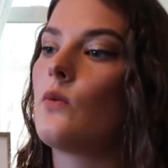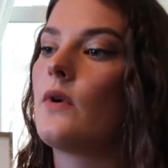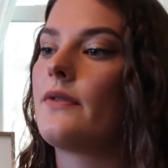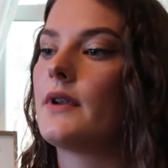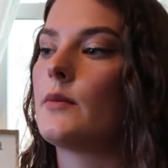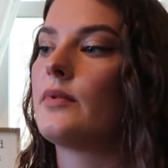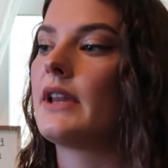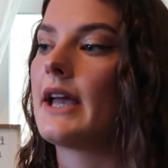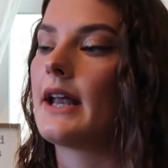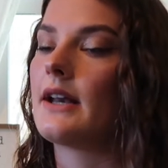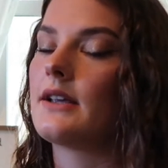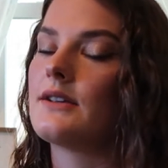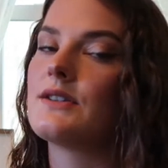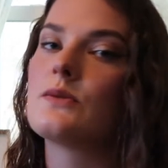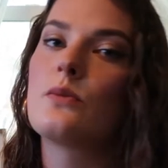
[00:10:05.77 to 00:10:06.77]
what their plan
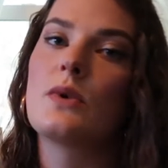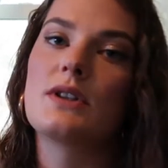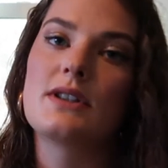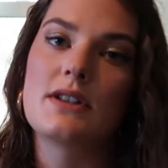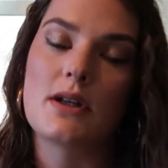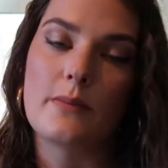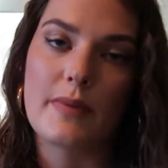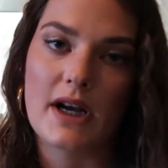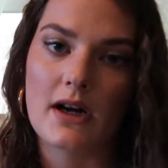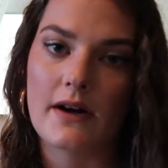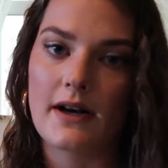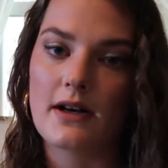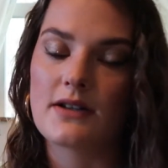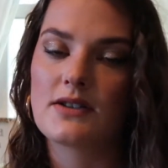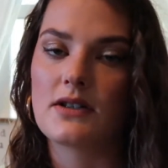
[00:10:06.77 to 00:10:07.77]
is, what's their
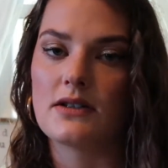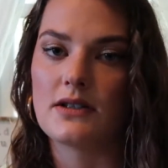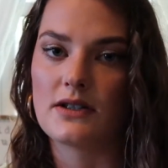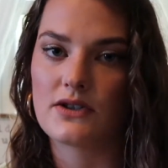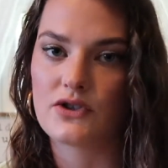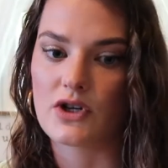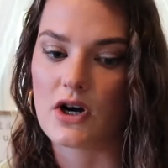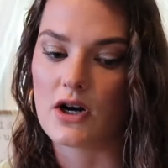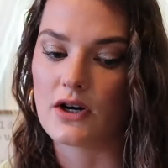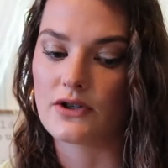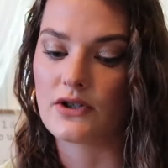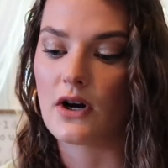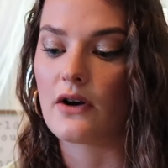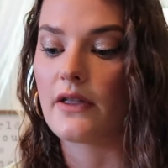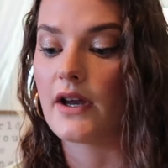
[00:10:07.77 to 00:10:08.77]
barriers to
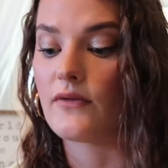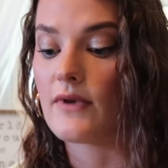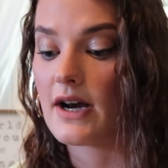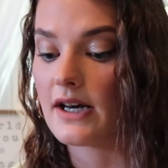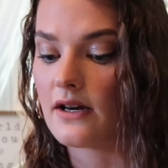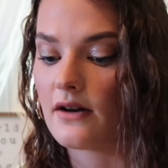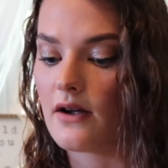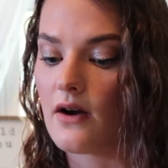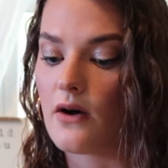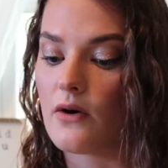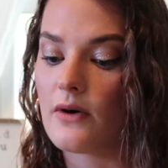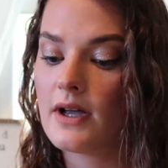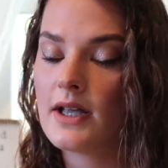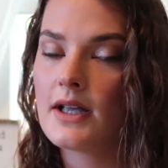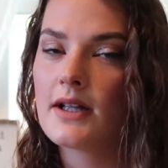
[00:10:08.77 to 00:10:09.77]
discharge, are they ready to go.